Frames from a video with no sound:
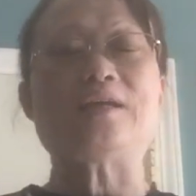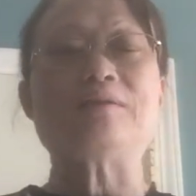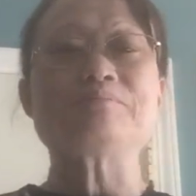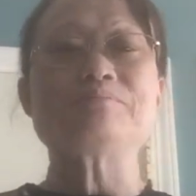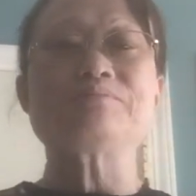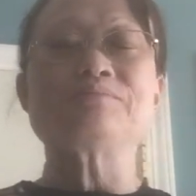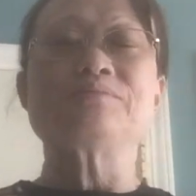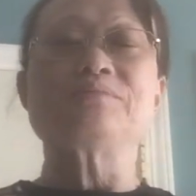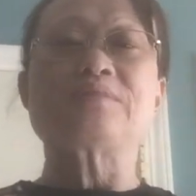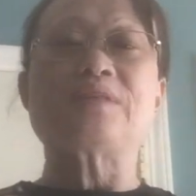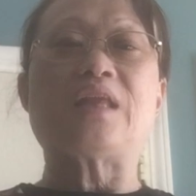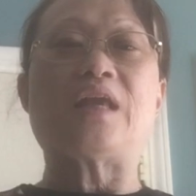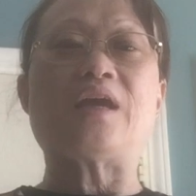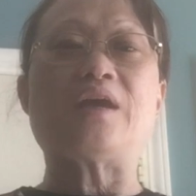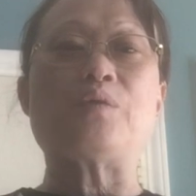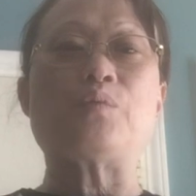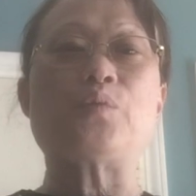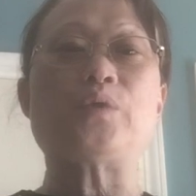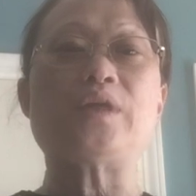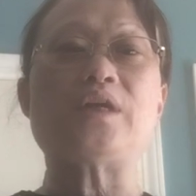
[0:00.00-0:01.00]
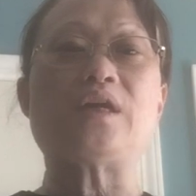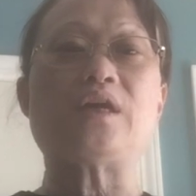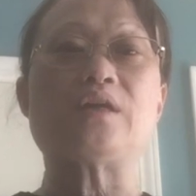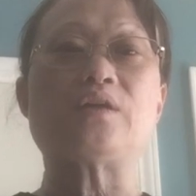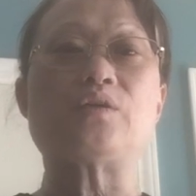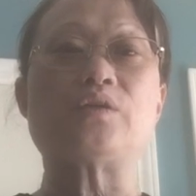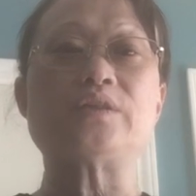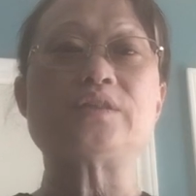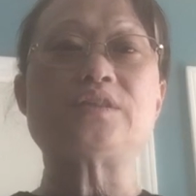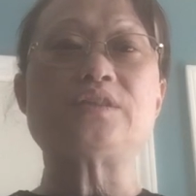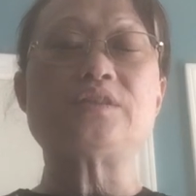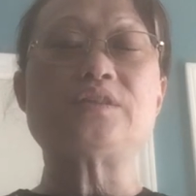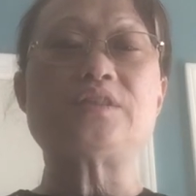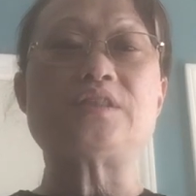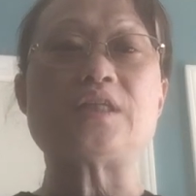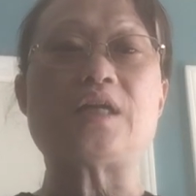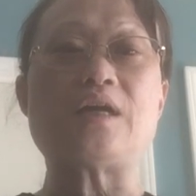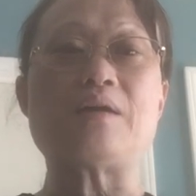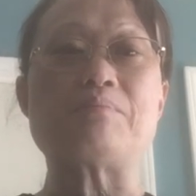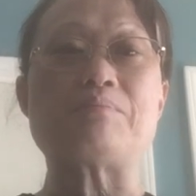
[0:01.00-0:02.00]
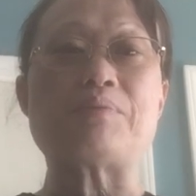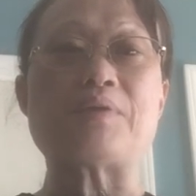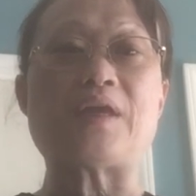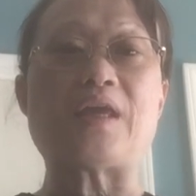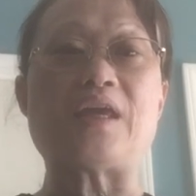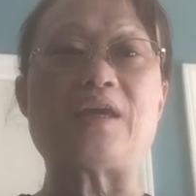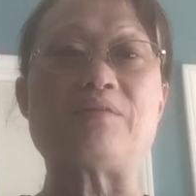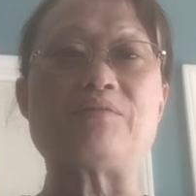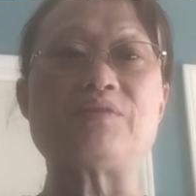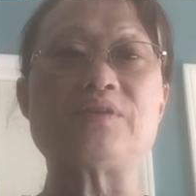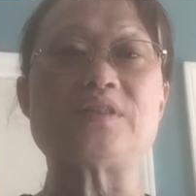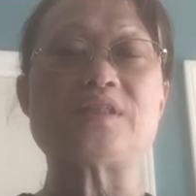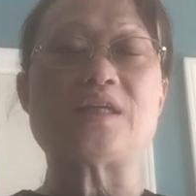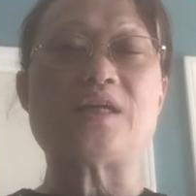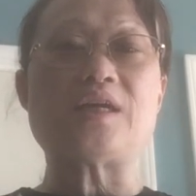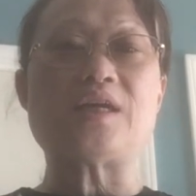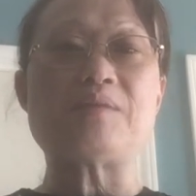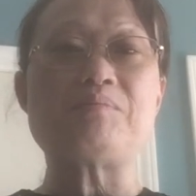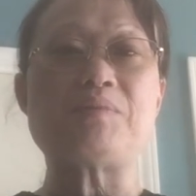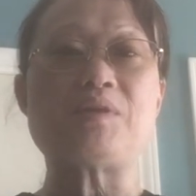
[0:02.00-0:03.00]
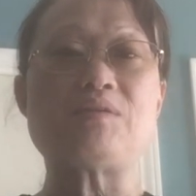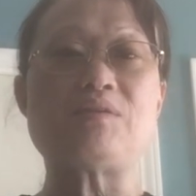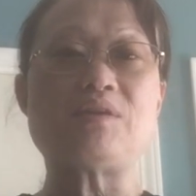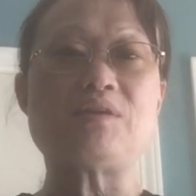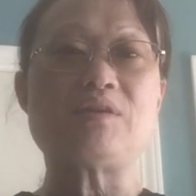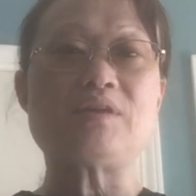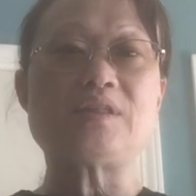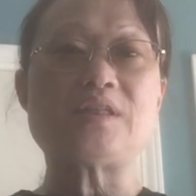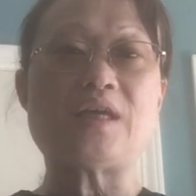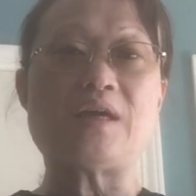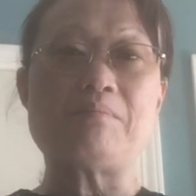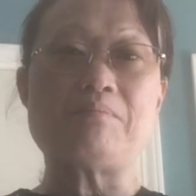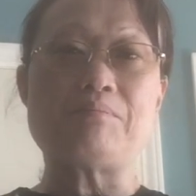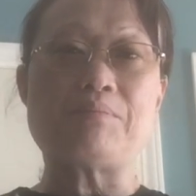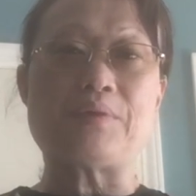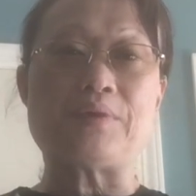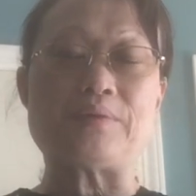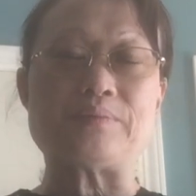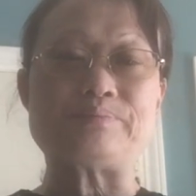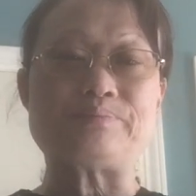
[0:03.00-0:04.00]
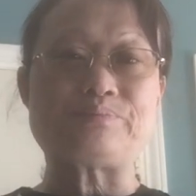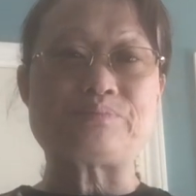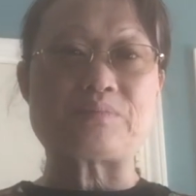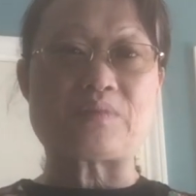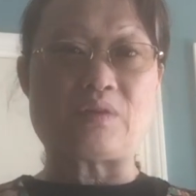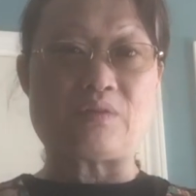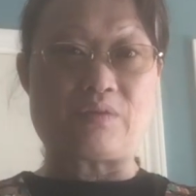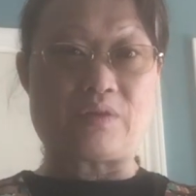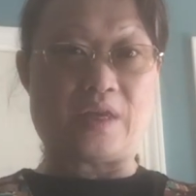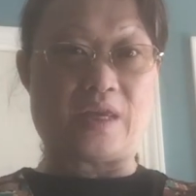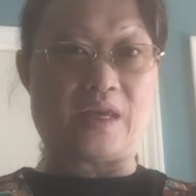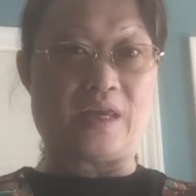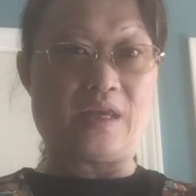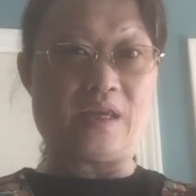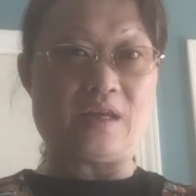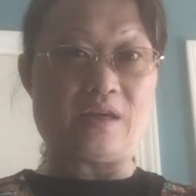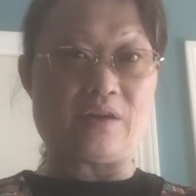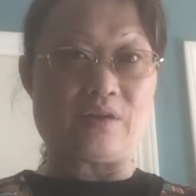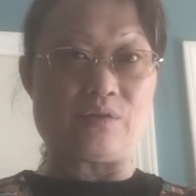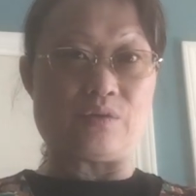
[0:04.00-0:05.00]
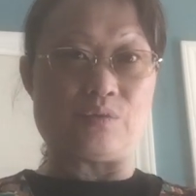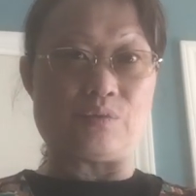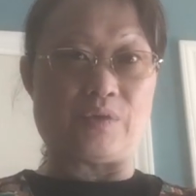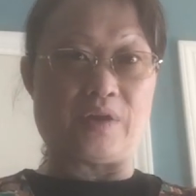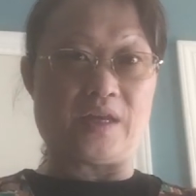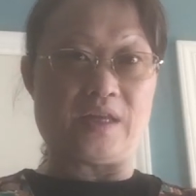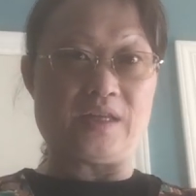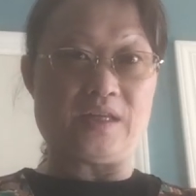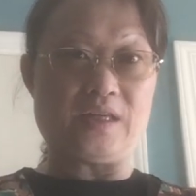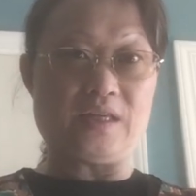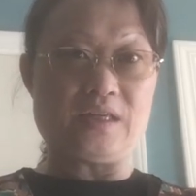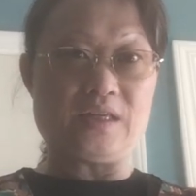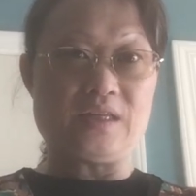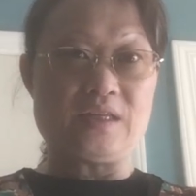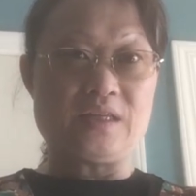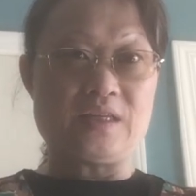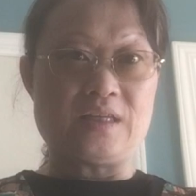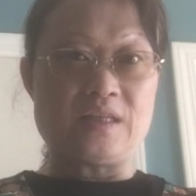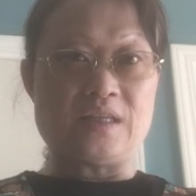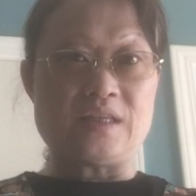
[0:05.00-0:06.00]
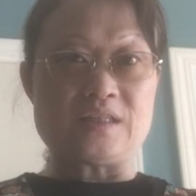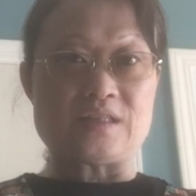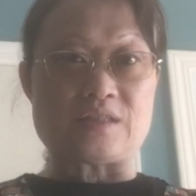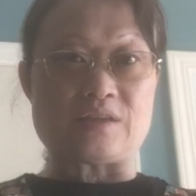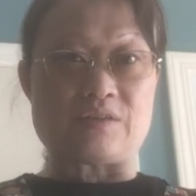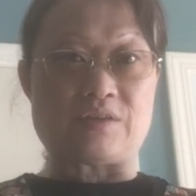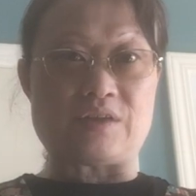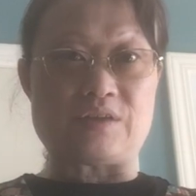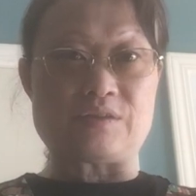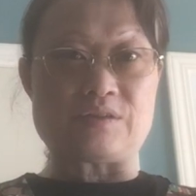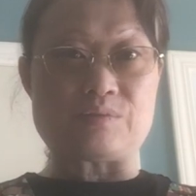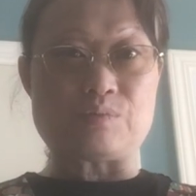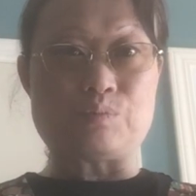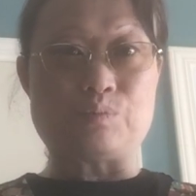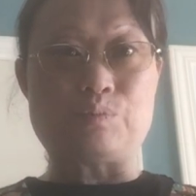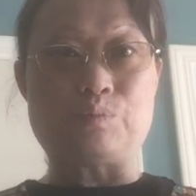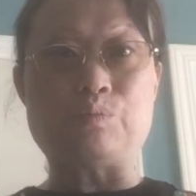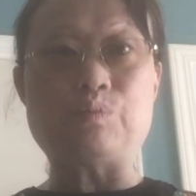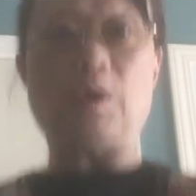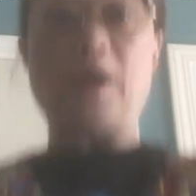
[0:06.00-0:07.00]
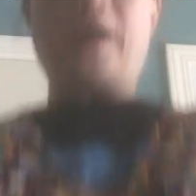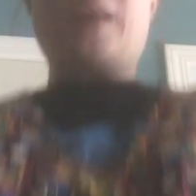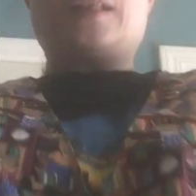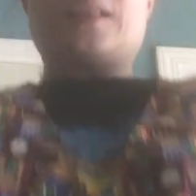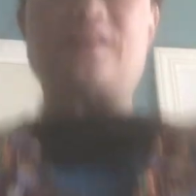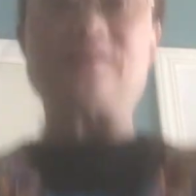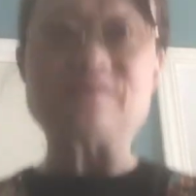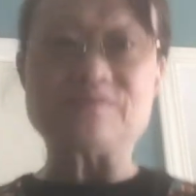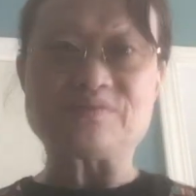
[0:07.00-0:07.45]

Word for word: up, uh, we are going to jump every time you hear a number. Okay, are you ready? So here's one,